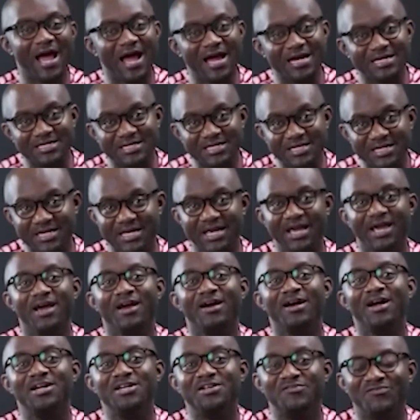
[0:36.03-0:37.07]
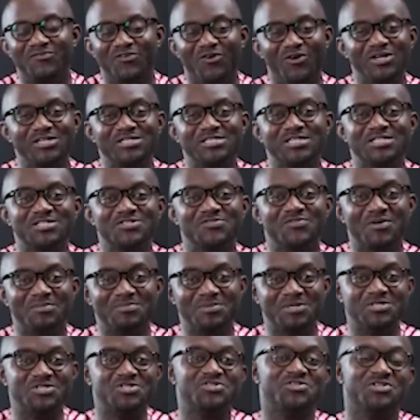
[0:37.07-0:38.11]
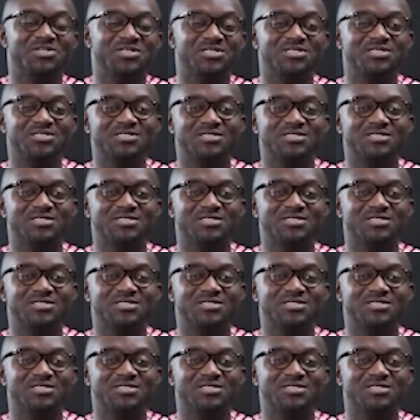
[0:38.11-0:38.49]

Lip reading: and hear the voices from the street.